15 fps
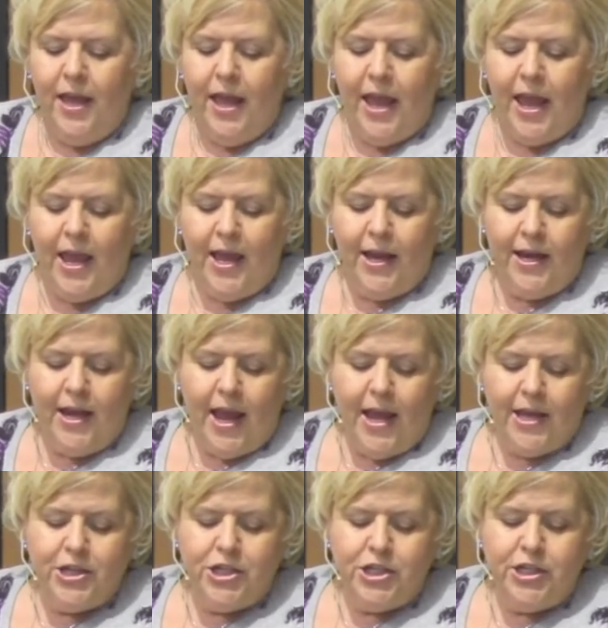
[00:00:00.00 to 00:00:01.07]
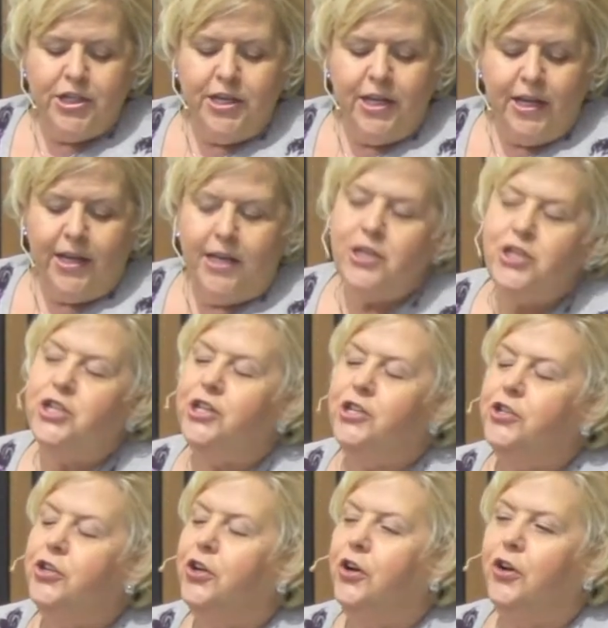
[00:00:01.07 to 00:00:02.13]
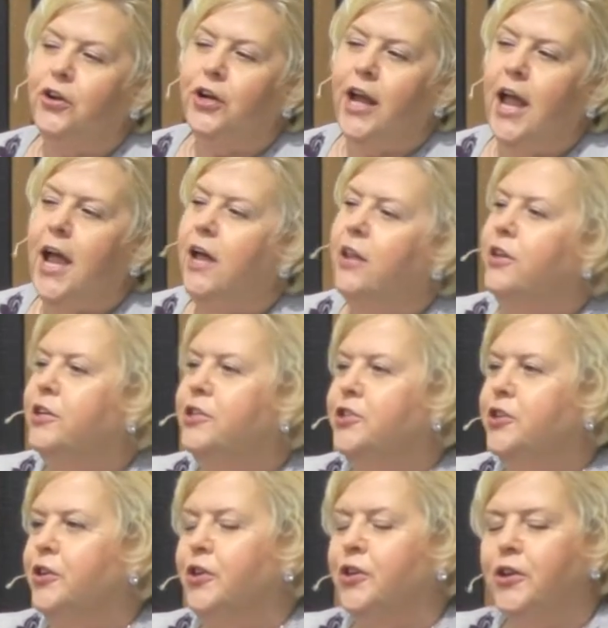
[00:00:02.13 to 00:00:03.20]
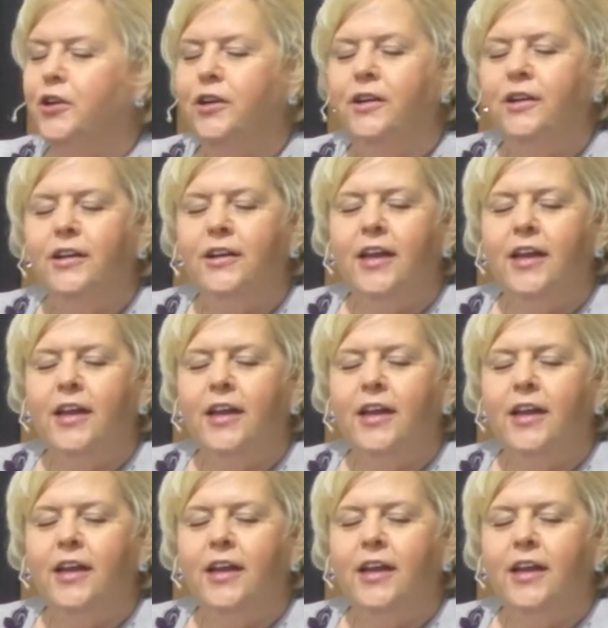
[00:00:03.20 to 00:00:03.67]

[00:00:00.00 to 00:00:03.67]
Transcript: and as she did, she took her calendar